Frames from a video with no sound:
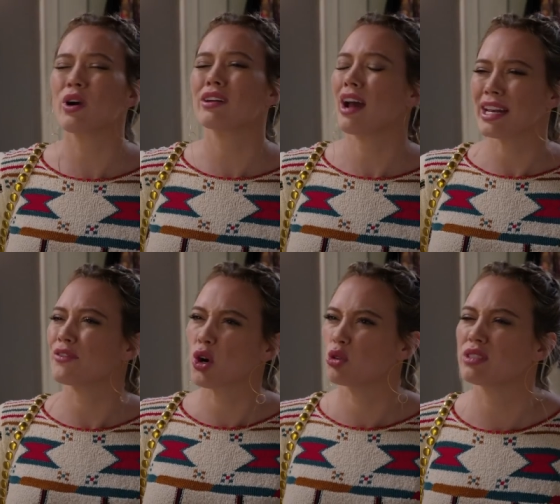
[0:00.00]
what kind
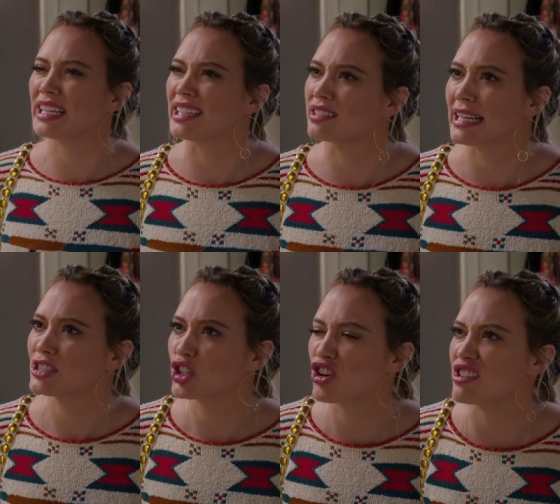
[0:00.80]
of old lady
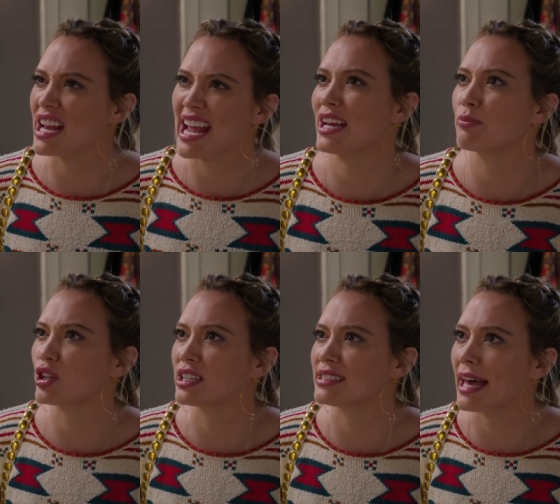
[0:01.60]
lace curtain
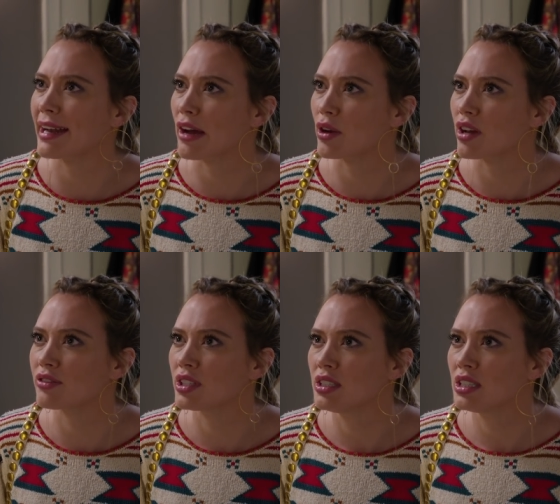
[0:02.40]
handbook is that out
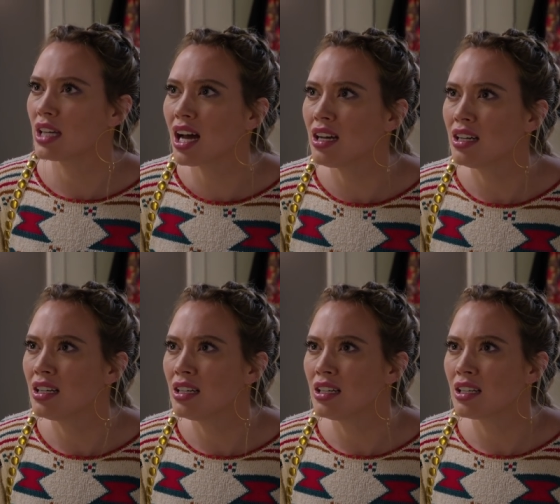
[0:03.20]
of? Huh?
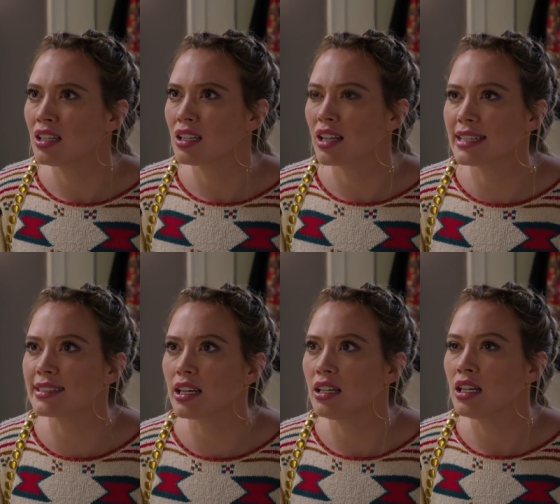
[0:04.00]

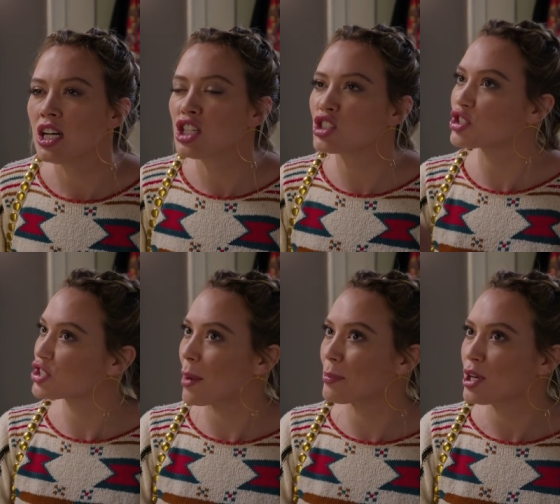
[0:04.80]
Liza, stop